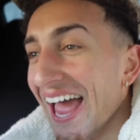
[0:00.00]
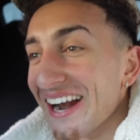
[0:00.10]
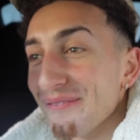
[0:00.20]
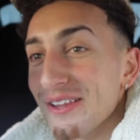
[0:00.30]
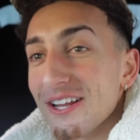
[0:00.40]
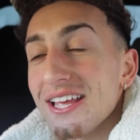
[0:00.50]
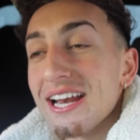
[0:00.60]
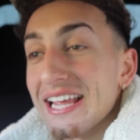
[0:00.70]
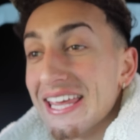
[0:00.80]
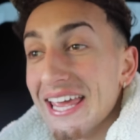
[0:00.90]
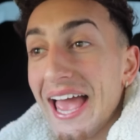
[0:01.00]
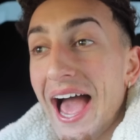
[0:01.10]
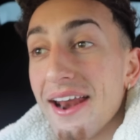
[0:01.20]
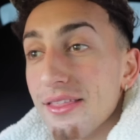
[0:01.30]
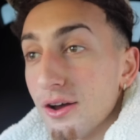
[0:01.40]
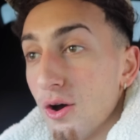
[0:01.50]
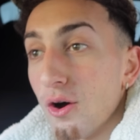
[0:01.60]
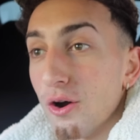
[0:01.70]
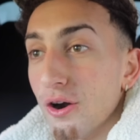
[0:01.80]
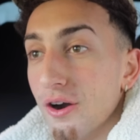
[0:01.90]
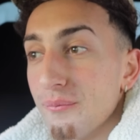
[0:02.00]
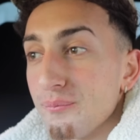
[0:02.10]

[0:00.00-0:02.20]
and I'm literally gonna get out of the car.